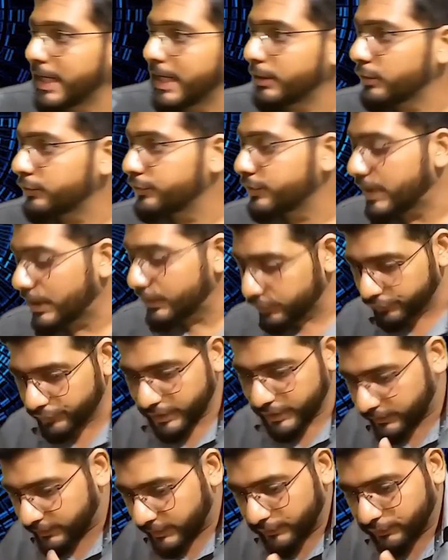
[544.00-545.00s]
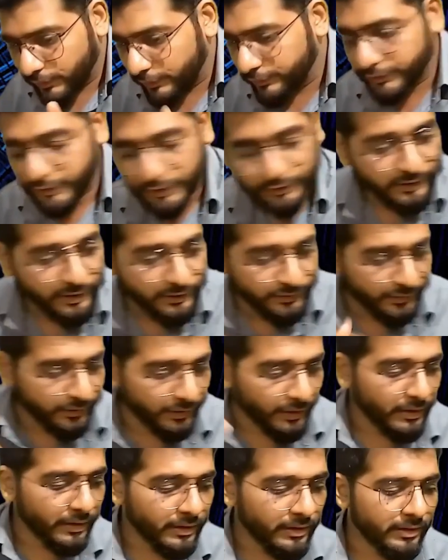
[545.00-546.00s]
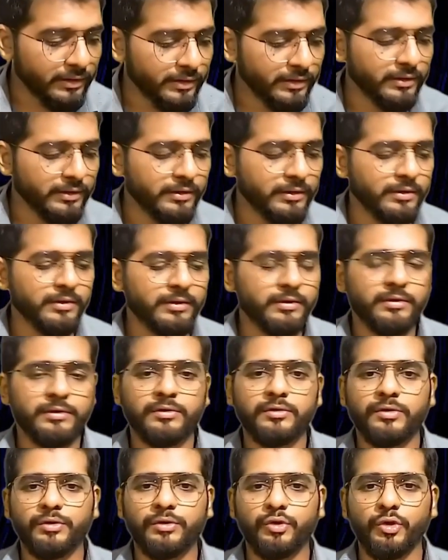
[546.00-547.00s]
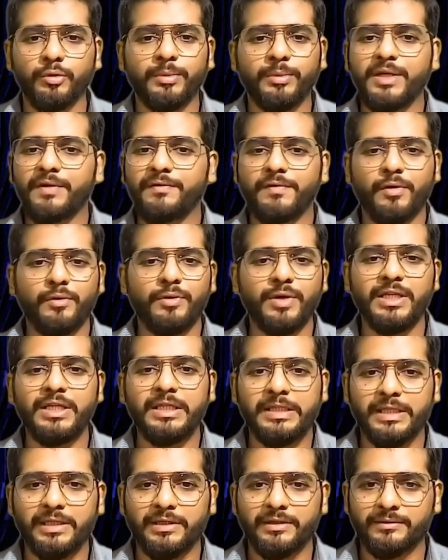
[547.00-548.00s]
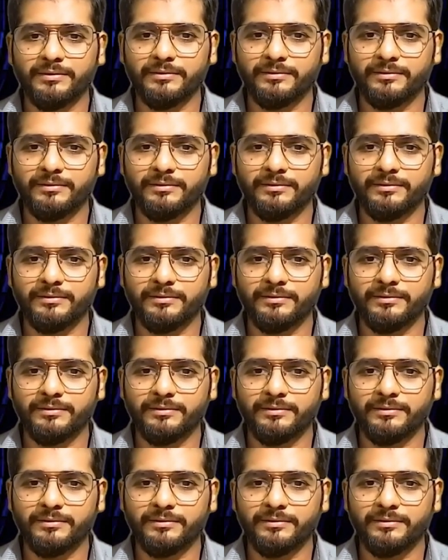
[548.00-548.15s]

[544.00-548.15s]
that also, that also. Yes, this also, this. Nobody found anything.